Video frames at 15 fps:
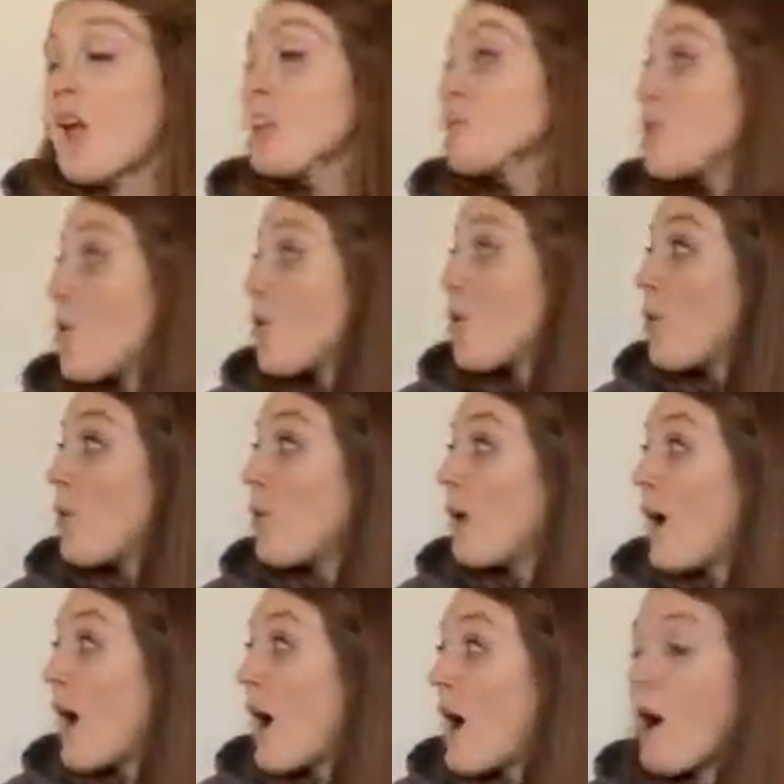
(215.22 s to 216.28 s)
So
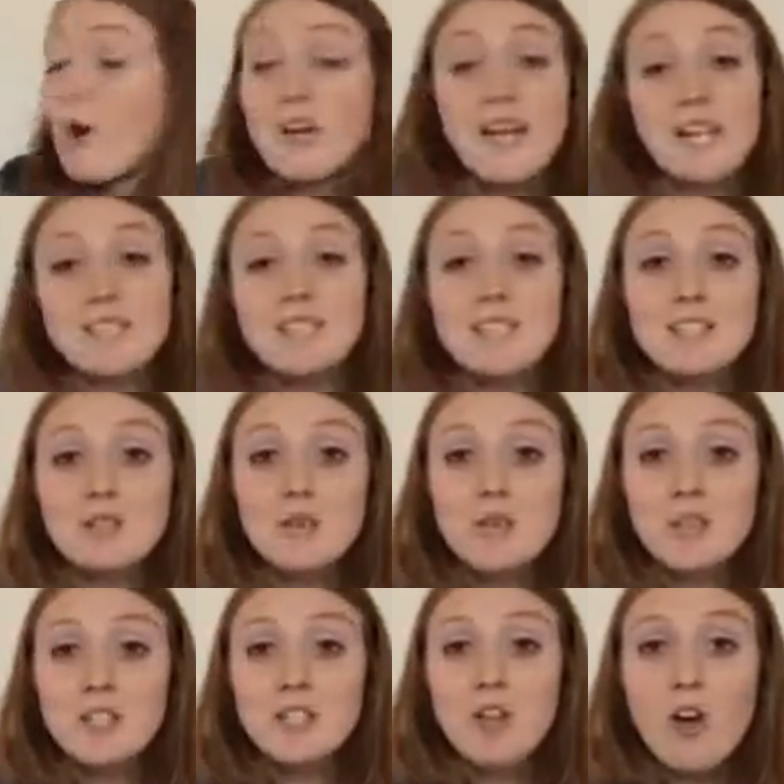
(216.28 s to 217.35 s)
our next lesson, we're
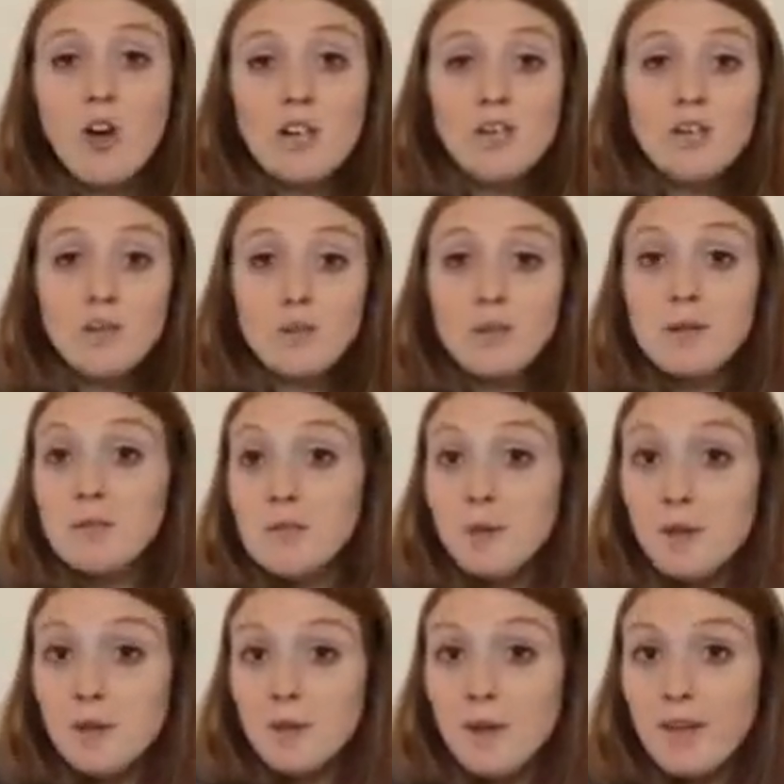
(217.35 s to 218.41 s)
going to talk a little bit
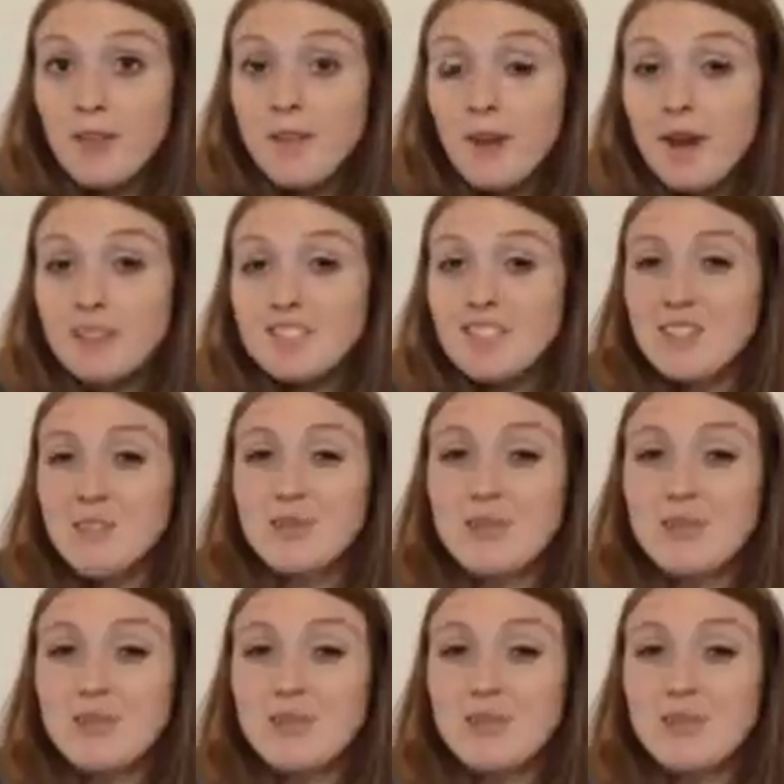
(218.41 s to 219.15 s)
more about the rock cycle.